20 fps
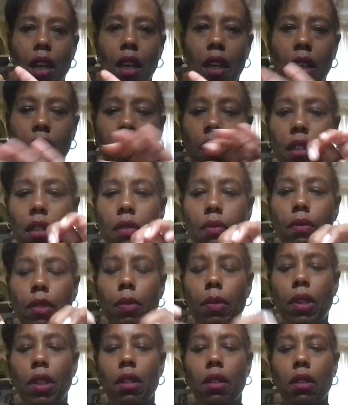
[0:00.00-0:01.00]
Let
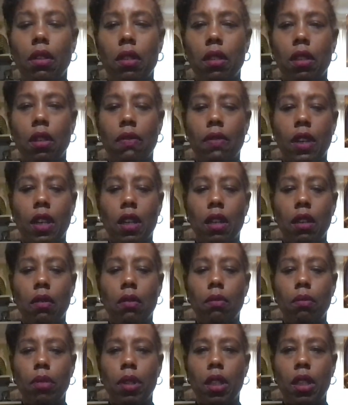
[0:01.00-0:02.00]
me see if I can
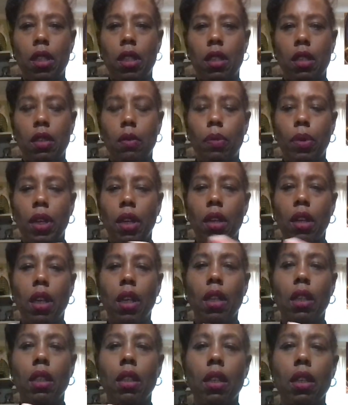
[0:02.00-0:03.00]
put this up here
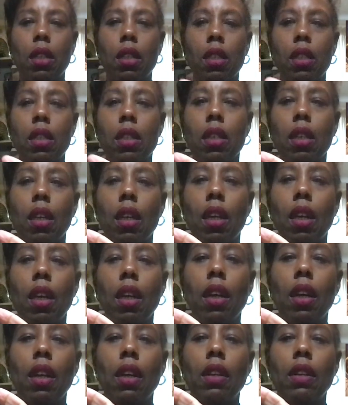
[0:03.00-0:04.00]
like this.
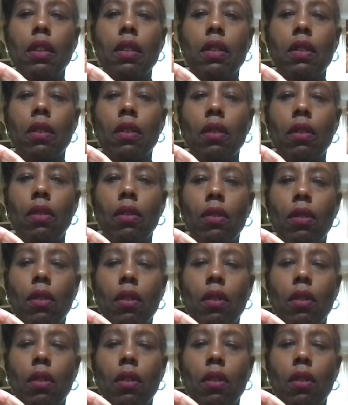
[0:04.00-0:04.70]
So